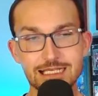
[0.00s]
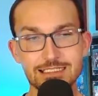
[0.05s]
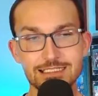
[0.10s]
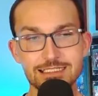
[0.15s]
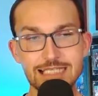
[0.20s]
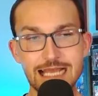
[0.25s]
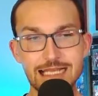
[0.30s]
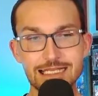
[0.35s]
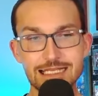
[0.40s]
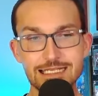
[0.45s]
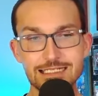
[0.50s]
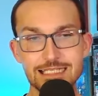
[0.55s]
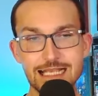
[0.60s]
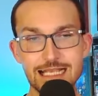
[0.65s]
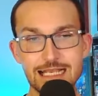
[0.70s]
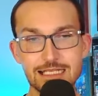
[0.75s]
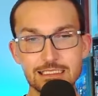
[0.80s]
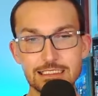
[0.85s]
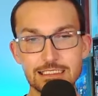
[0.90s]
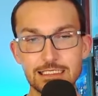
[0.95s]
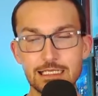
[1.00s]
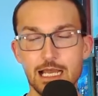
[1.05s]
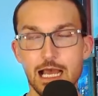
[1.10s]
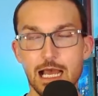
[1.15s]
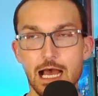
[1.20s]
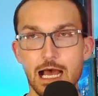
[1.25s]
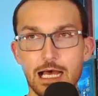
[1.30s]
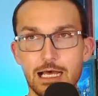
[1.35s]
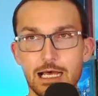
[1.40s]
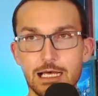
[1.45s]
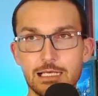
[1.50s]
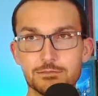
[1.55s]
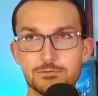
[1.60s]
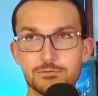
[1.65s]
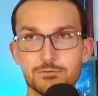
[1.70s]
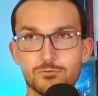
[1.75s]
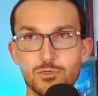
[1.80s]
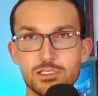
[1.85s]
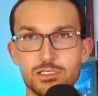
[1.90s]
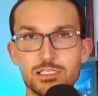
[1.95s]
Yeah, exactly.
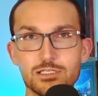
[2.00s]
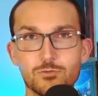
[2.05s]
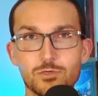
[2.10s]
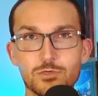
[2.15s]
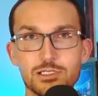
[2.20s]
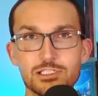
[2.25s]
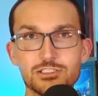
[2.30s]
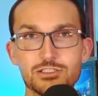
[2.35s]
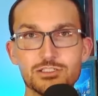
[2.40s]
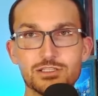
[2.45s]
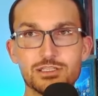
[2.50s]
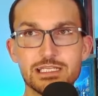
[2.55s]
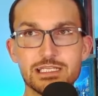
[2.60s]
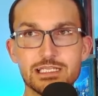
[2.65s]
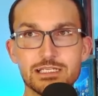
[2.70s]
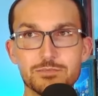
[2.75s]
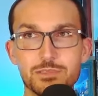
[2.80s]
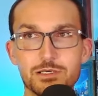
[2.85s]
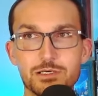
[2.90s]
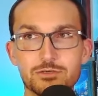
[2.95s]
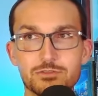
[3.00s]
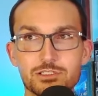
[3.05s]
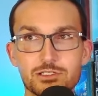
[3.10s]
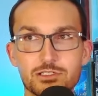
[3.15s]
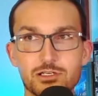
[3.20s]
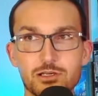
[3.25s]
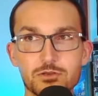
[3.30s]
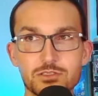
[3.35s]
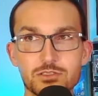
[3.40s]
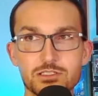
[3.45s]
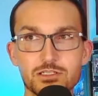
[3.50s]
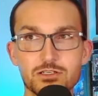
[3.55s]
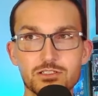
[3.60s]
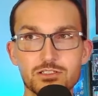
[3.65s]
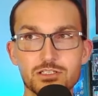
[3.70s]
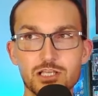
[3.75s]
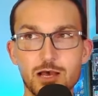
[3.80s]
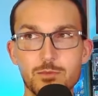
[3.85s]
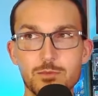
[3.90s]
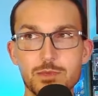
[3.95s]
What did you think about your co-star's
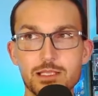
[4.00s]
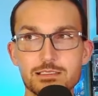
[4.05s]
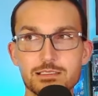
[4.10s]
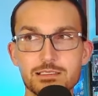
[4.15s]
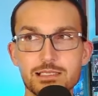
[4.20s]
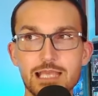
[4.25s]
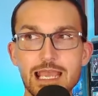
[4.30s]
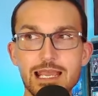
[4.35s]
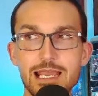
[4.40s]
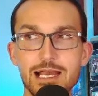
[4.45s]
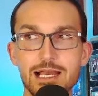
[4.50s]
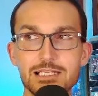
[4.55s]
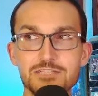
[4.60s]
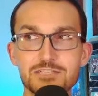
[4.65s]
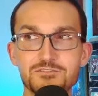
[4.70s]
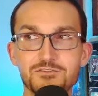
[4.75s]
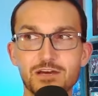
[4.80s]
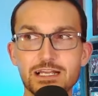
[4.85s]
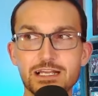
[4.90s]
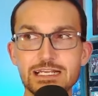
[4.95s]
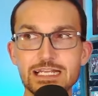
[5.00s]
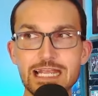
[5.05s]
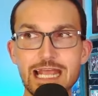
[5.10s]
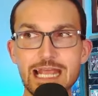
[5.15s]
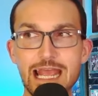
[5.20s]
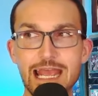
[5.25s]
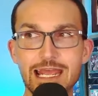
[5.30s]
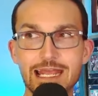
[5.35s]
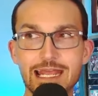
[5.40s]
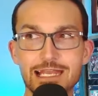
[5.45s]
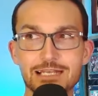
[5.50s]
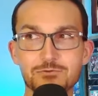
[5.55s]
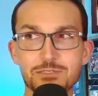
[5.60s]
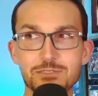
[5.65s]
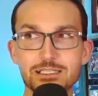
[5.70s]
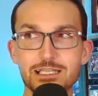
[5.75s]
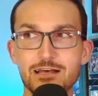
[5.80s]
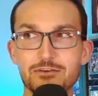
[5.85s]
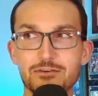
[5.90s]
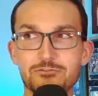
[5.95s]
comments? AI is funny and we
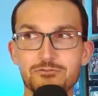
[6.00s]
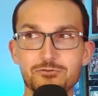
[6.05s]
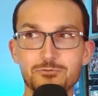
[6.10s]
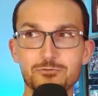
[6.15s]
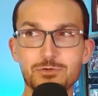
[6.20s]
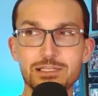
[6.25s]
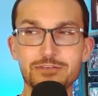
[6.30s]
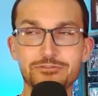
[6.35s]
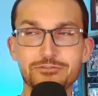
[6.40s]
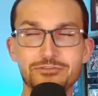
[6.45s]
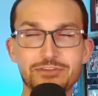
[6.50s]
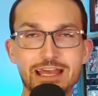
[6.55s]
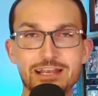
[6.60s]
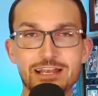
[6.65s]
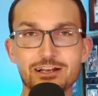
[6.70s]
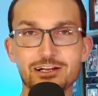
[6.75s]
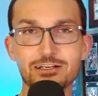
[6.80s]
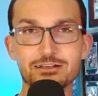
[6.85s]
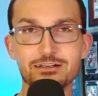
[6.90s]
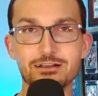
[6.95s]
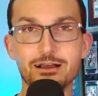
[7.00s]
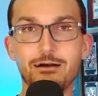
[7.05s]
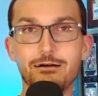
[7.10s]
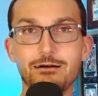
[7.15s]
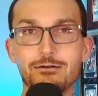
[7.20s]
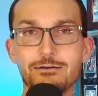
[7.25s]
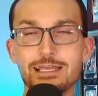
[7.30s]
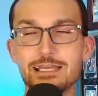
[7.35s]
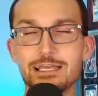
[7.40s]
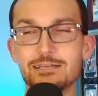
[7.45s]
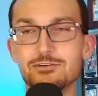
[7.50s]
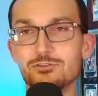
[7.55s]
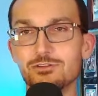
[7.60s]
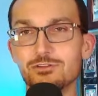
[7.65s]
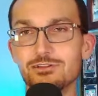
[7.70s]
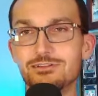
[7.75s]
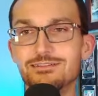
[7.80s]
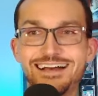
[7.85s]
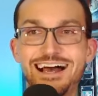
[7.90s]
love fan art. Oh, okay, cool.